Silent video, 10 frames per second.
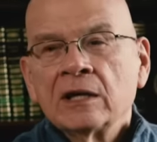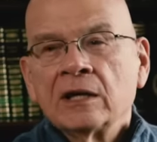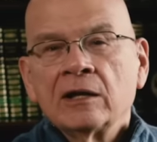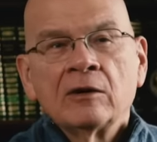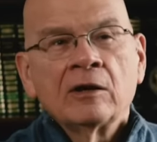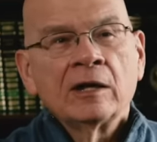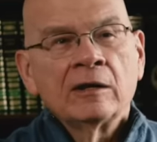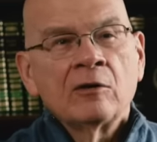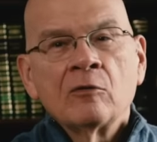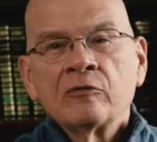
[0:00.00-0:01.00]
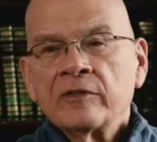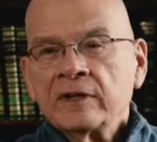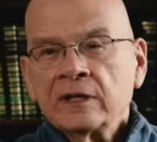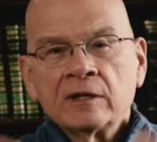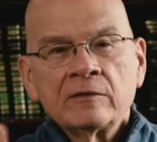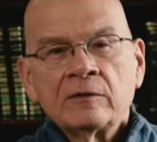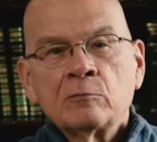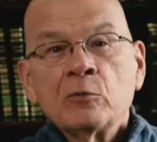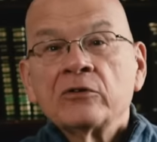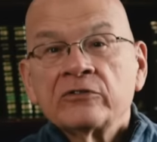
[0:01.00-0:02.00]
uh, uh, over the uh, the
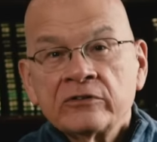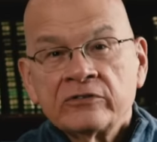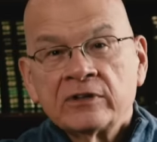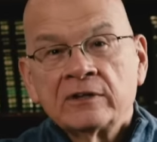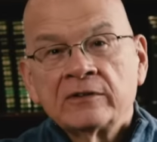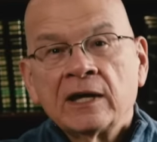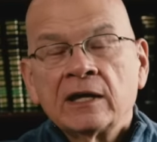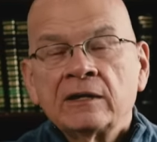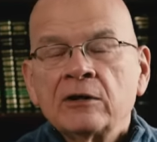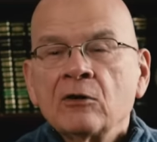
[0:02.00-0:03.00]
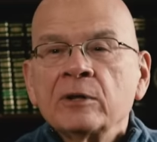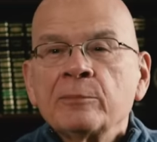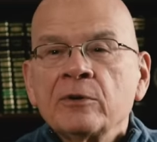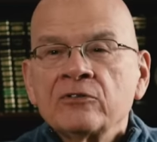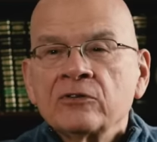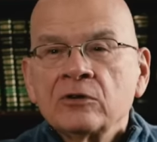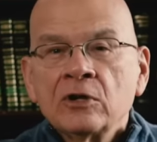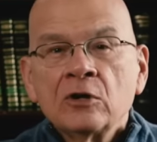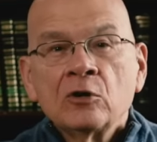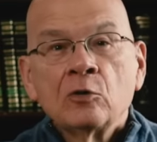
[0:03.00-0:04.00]
mercy seat. And the only person
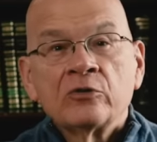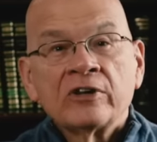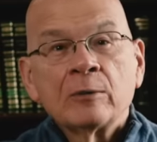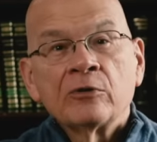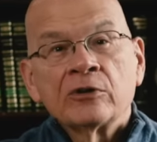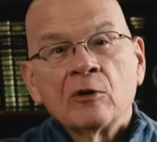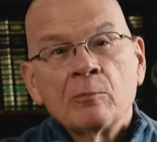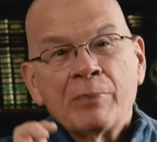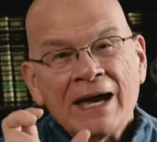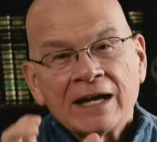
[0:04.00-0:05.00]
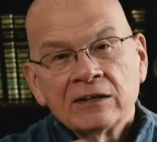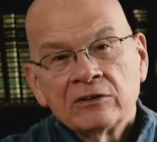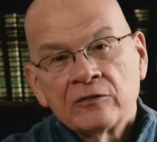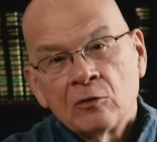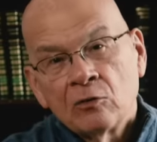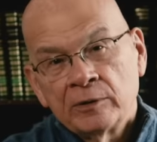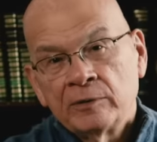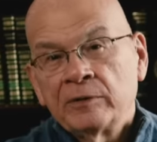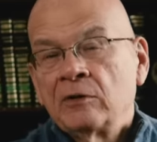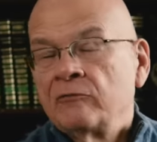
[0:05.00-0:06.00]
who was able to go back into the
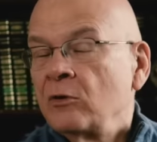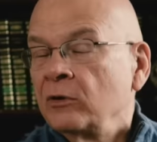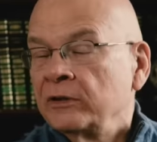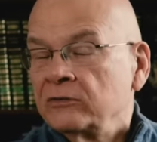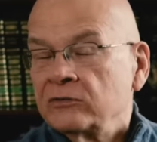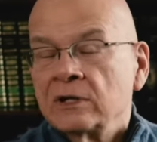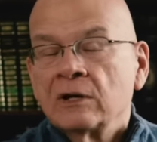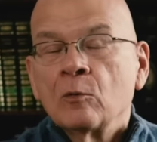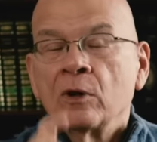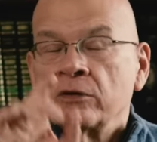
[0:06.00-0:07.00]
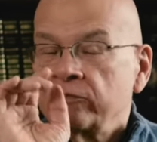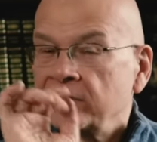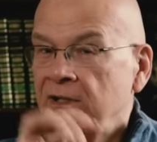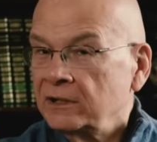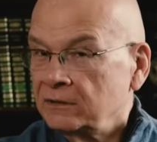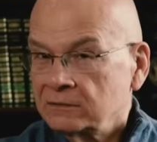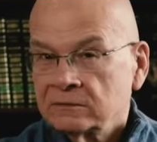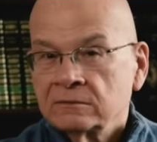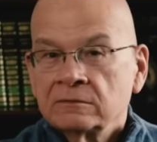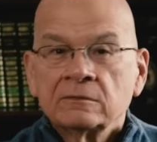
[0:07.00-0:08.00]
holy of holies was the
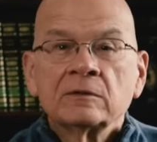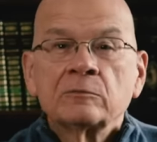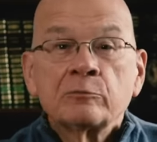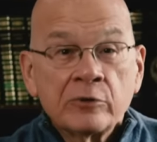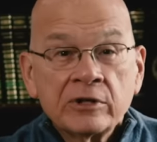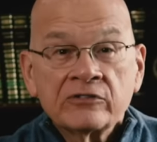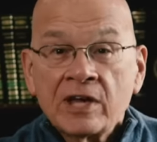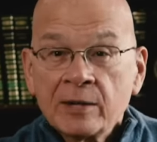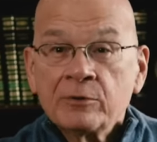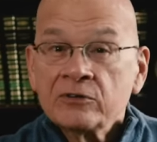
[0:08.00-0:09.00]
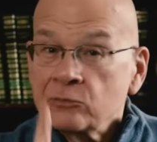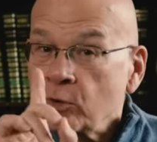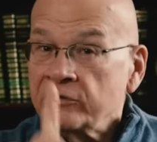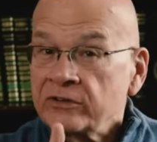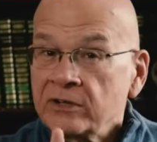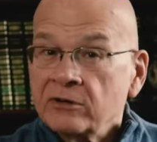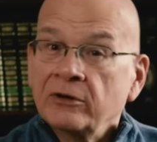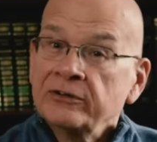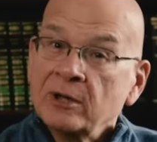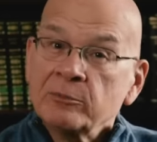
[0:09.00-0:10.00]
priest, high priest, once a year
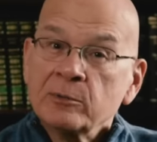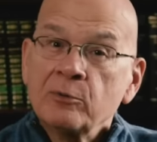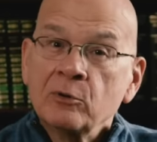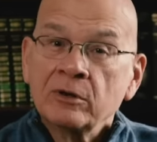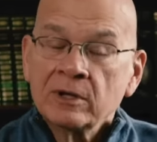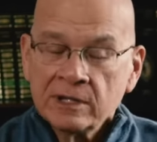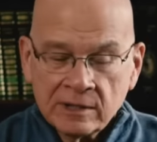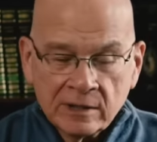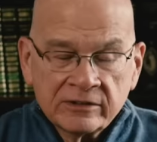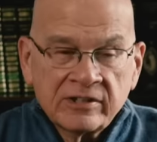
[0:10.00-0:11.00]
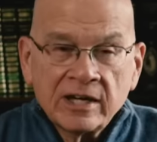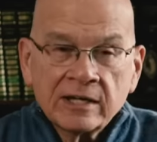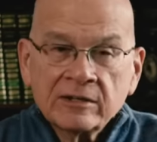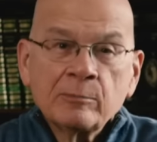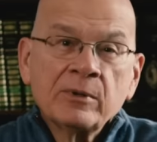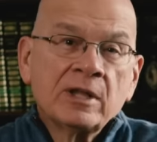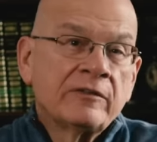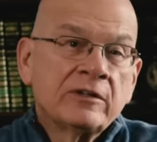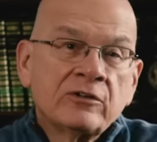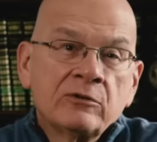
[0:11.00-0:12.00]
on Yom Kippur, taking the blood of
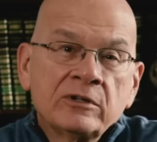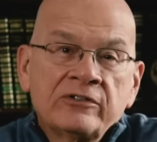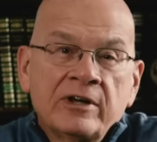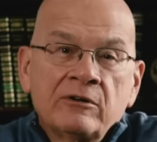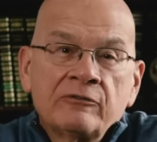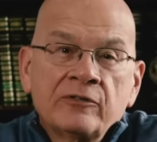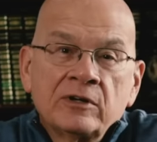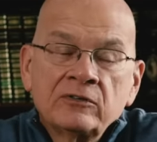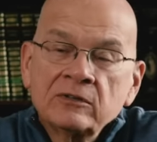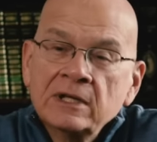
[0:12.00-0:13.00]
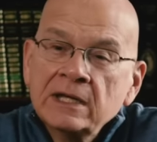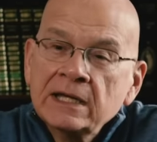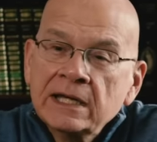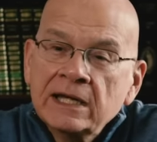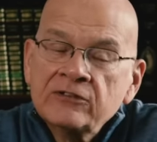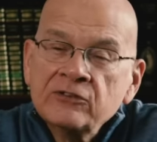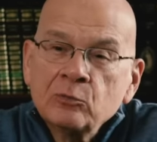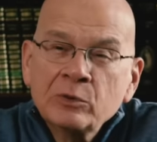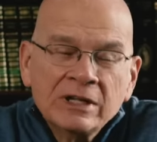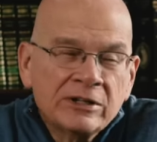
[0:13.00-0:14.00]
the atoning sacrifice. And so,
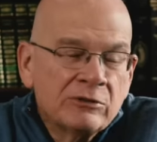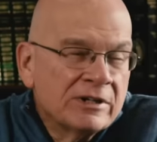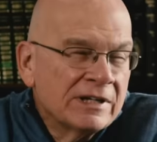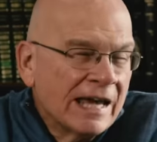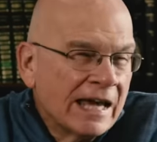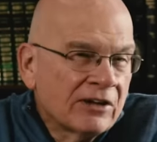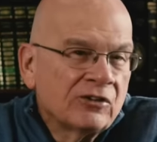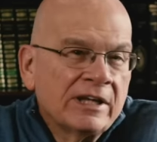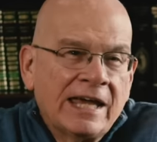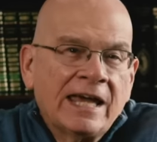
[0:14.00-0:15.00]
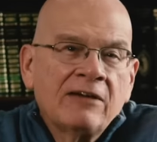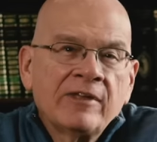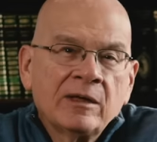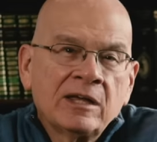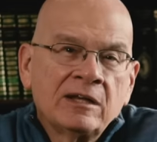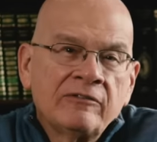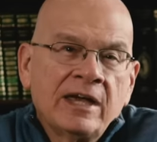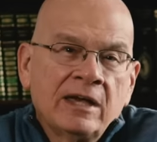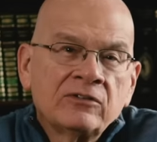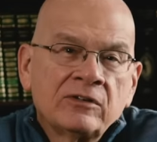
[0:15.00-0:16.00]
really, you didn't actually have that kind of
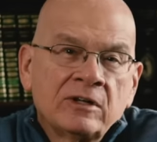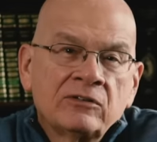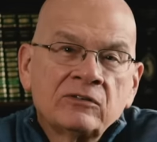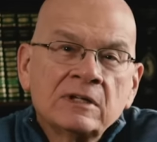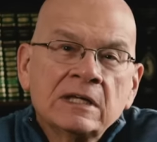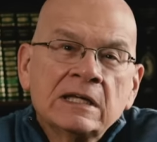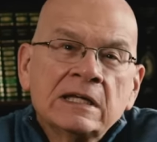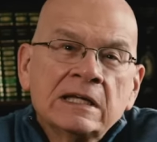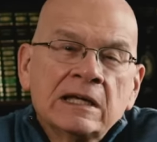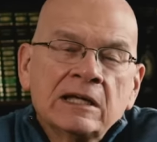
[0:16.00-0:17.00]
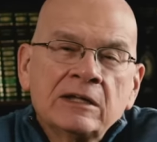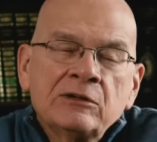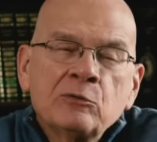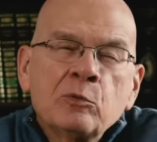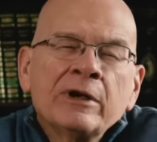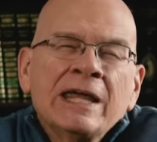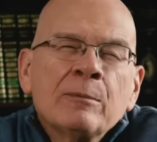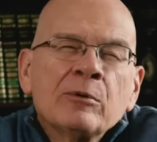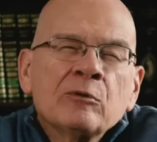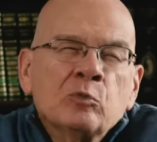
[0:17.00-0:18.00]
access uh, you weren't
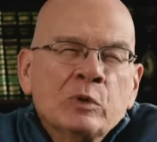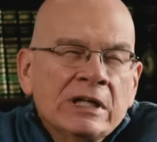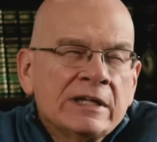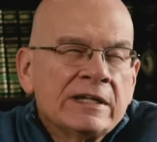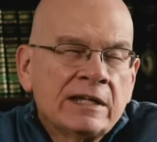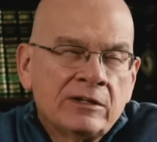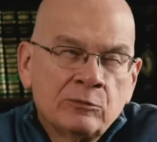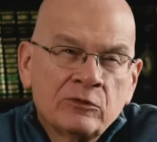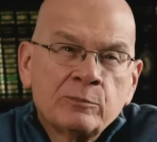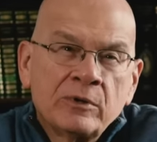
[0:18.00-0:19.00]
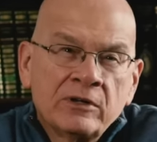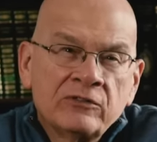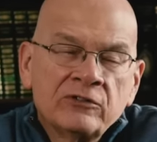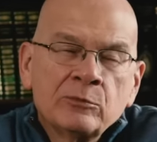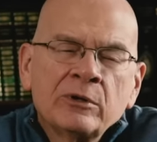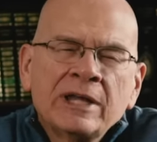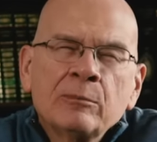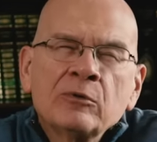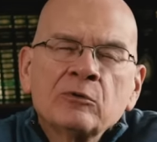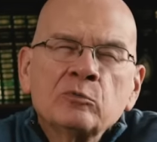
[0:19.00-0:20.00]
able to really get into his presence. You weren't
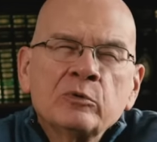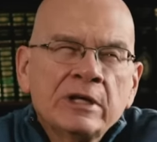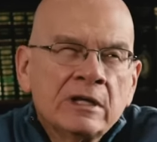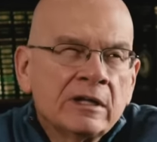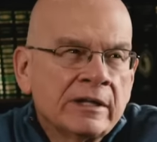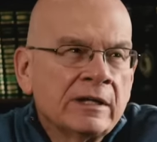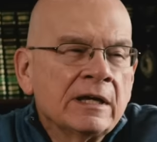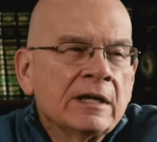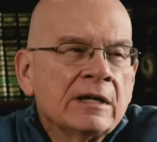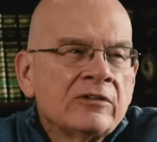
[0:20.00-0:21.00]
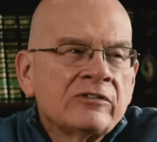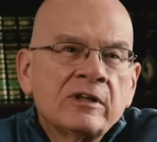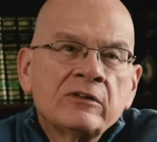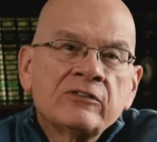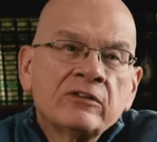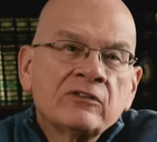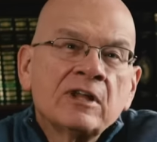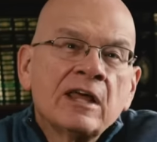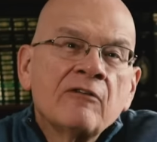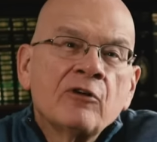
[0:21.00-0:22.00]
able to really sense his
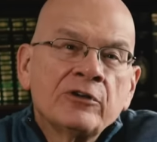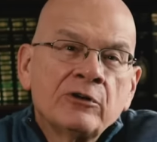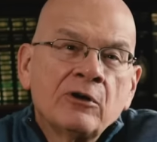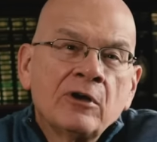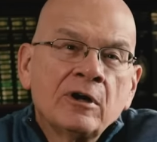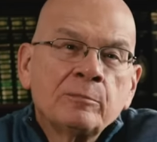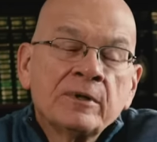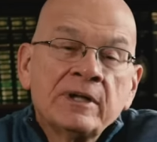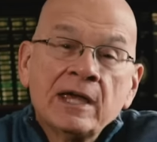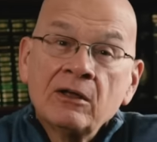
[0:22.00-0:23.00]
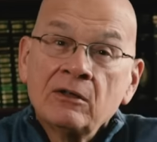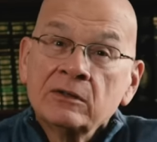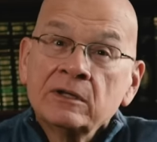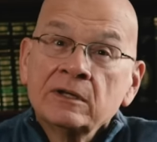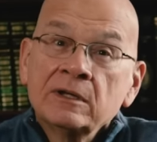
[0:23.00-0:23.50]
love on your heart. But now